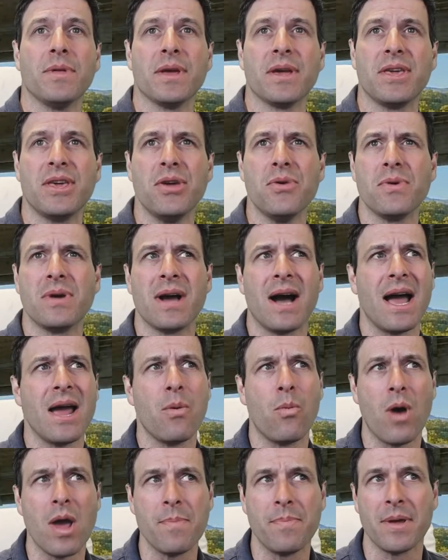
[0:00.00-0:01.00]
a cute guy
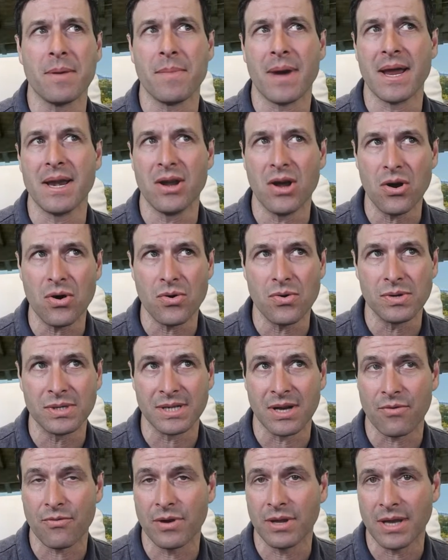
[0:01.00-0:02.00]
wiping my nose,
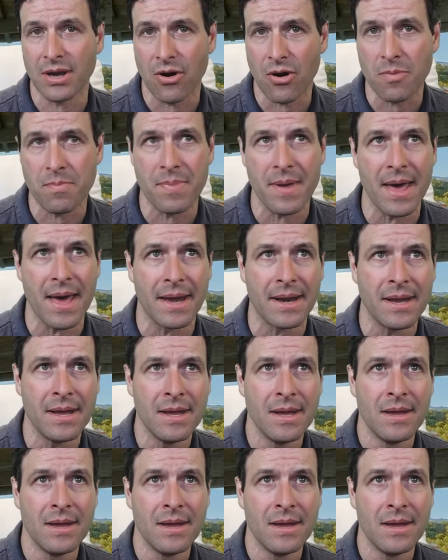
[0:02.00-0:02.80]
and it really hurt bad.